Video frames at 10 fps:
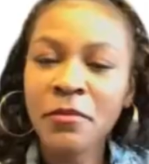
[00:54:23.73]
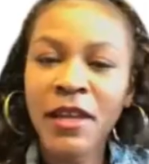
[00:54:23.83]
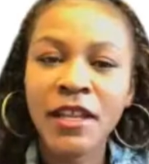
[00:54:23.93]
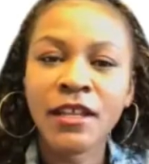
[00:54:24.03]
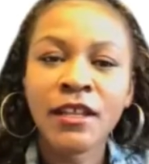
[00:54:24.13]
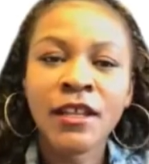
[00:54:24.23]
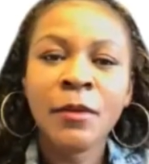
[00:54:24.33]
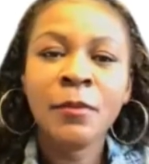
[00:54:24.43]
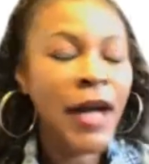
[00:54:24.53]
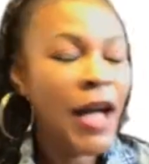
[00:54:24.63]
minute.
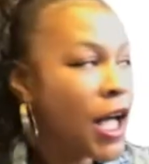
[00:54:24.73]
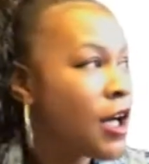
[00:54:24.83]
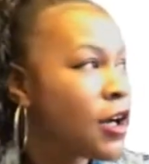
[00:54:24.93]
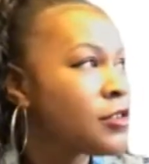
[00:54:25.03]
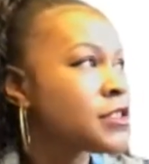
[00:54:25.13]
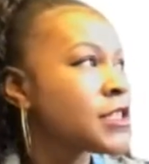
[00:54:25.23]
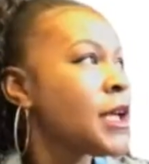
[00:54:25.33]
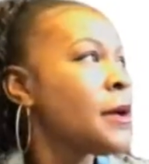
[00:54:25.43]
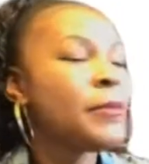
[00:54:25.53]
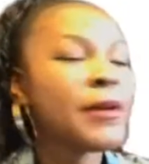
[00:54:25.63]
Pause.
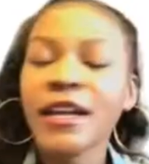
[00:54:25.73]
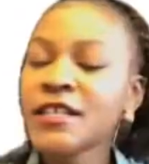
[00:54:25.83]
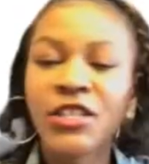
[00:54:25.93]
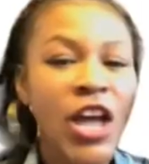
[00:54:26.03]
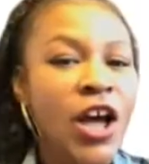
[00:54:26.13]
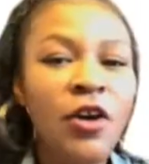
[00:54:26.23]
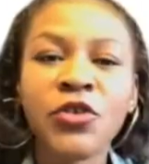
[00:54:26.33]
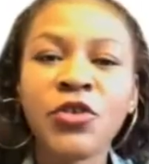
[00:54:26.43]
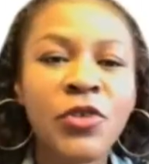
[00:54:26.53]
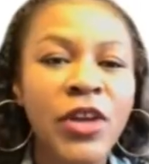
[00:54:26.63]
Because no,
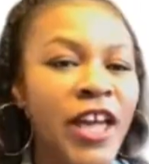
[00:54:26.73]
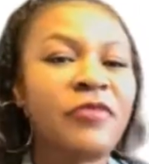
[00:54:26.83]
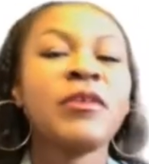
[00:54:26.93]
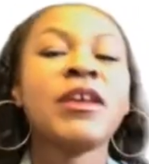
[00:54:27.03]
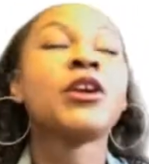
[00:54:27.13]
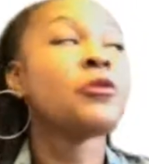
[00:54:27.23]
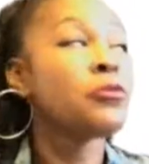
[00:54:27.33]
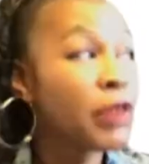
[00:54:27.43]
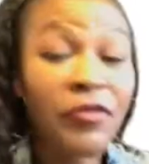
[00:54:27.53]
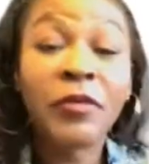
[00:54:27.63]
you gave me
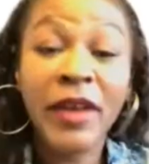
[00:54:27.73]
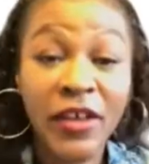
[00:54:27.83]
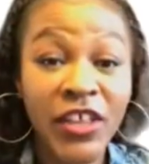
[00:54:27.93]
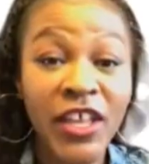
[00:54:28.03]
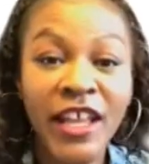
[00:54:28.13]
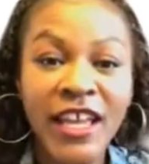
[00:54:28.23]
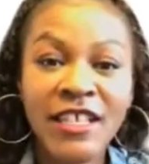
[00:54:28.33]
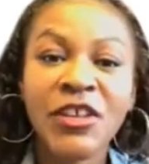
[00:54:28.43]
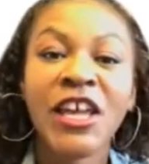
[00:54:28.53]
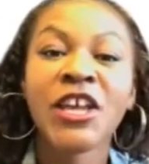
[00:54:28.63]
grief about that
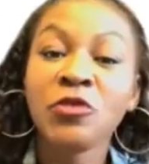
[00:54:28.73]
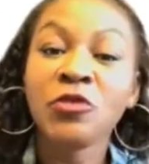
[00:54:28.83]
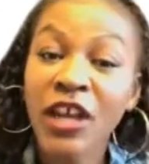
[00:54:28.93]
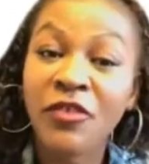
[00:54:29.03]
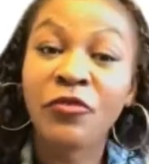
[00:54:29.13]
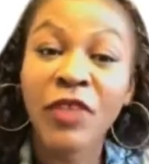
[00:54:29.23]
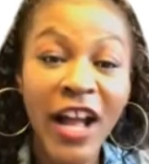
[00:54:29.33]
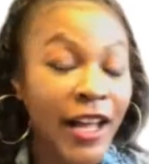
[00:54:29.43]
last week, and you love rock